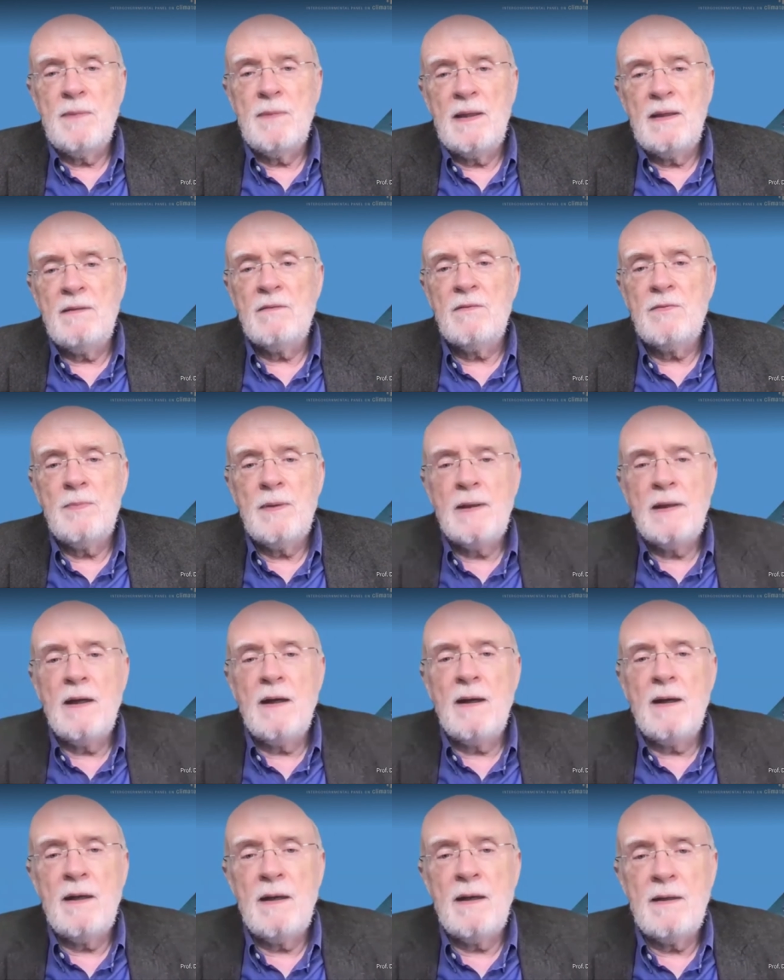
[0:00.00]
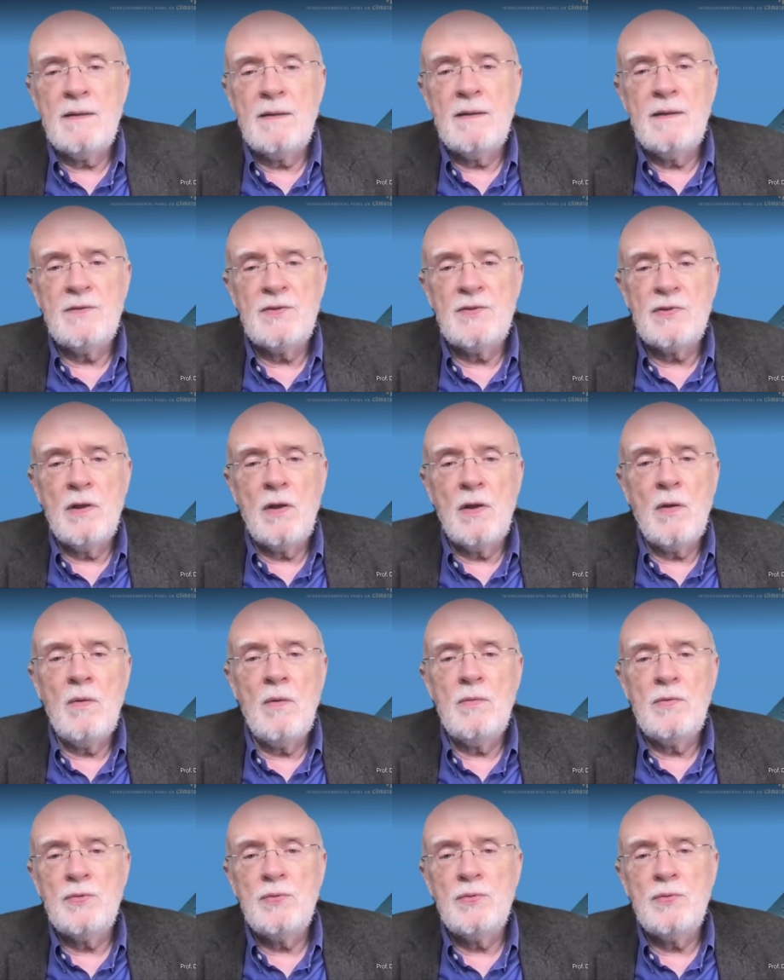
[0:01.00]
means we are slow,